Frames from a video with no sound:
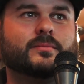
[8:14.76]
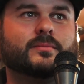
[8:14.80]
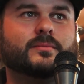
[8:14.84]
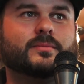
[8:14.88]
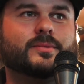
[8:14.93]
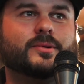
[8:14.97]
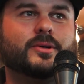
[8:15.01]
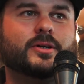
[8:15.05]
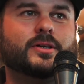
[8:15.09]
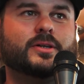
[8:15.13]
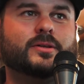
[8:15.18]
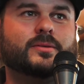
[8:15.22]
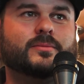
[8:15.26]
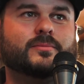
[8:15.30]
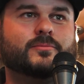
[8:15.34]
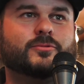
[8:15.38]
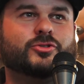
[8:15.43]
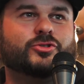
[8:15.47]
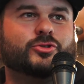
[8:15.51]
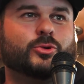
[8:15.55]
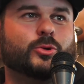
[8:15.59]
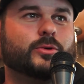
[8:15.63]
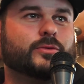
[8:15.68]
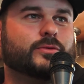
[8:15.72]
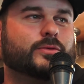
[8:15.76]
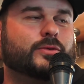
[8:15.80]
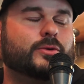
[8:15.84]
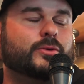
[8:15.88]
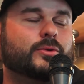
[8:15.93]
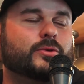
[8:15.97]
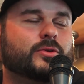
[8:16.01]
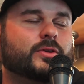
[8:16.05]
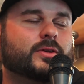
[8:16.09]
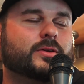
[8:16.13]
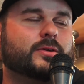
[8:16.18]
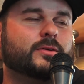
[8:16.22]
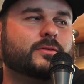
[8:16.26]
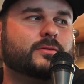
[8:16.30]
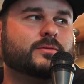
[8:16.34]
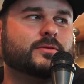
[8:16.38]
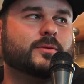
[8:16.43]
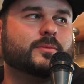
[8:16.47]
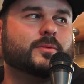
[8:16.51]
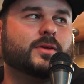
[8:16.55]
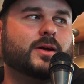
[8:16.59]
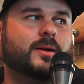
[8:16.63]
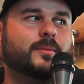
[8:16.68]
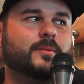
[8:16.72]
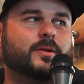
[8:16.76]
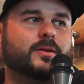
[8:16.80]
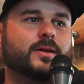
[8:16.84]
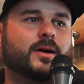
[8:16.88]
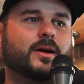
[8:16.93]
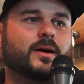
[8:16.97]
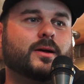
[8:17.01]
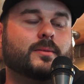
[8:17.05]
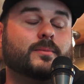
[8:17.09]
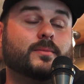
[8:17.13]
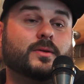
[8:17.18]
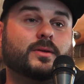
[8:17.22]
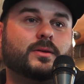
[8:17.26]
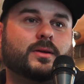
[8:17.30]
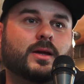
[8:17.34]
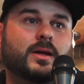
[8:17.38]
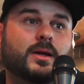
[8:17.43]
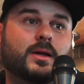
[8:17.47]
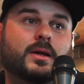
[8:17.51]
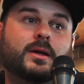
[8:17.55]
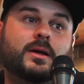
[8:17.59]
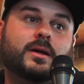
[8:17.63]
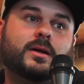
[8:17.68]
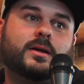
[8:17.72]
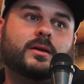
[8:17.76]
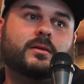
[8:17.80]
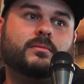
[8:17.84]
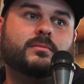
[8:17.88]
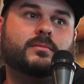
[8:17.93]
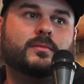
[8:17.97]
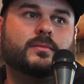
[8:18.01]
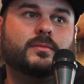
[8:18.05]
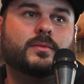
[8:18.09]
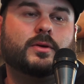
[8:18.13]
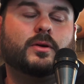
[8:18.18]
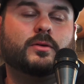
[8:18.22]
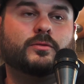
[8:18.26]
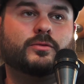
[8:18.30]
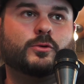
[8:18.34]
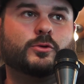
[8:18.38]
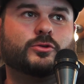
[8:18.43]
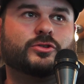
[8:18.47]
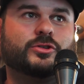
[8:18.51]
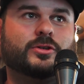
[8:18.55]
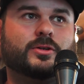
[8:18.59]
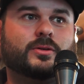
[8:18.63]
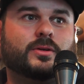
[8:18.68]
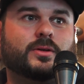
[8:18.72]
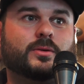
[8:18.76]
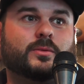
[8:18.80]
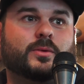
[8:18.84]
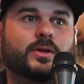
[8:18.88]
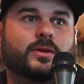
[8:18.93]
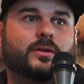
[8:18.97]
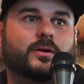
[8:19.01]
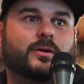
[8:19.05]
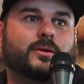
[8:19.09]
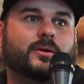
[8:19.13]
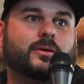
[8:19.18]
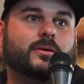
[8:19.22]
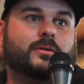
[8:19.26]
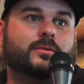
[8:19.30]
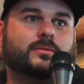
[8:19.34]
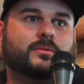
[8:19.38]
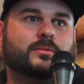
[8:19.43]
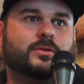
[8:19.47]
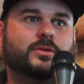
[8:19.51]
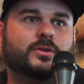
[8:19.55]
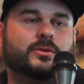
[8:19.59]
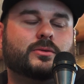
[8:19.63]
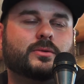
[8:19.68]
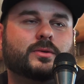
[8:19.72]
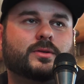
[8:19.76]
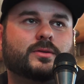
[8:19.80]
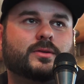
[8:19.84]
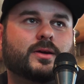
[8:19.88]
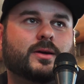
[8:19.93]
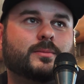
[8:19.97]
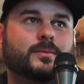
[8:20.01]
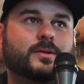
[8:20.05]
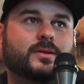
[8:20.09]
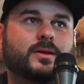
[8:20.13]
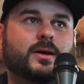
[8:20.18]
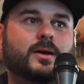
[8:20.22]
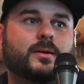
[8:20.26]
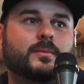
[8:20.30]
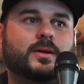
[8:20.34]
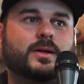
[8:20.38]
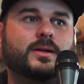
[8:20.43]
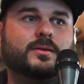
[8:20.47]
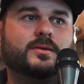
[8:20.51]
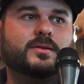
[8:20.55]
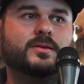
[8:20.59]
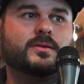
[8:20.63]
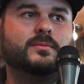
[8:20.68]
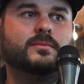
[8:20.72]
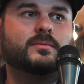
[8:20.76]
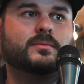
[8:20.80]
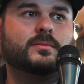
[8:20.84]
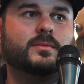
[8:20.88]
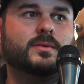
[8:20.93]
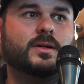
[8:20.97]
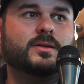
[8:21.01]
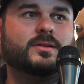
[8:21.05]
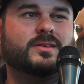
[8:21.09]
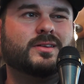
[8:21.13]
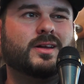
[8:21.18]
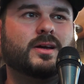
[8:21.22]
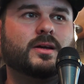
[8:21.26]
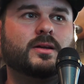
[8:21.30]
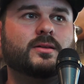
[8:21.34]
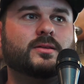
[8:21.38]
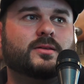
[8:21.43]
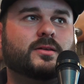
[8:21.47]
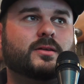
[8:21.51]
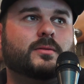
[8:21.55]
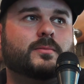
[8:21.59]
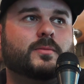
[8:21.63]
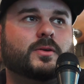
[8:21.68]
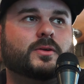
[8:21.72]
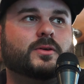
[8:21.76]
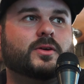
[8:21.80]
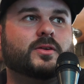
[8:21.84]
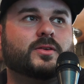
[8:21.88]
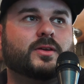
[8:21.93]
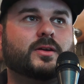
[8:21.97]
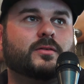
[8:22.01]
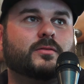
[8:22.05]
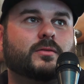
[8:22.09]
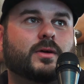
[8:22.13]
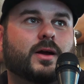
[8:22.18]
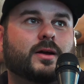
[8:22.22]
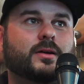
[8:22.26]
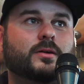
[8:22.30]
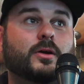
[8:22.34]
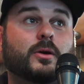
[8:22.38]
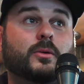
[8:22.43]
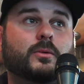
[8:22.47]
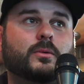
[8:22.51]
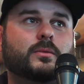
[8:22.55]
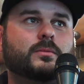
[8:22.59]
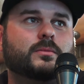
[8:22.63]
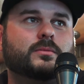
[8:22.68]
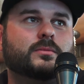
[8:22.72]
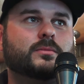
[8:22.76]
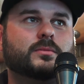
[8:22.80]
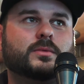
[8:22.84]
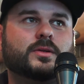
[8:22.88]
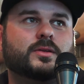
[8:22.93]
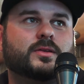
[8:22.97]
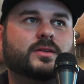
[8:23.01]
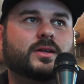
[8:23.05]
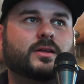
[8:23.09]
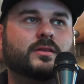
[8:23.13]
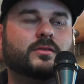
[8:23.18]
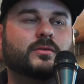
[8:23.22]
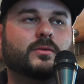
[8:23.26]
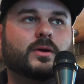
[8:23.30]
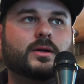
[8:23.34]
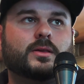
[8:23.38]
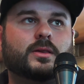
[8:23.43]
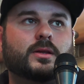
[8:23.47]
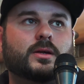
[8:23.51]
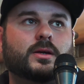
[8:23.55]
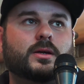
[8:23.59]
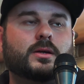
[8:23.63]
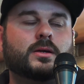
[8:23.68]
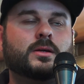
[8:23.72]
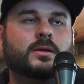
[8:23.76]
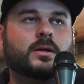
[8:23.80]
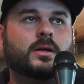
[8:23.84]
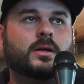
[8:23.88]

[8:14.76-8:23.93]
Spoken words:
pretty short fused from time to time, and unfortunately with her too, time to time, and that's not easy, because I know it's not the right thing.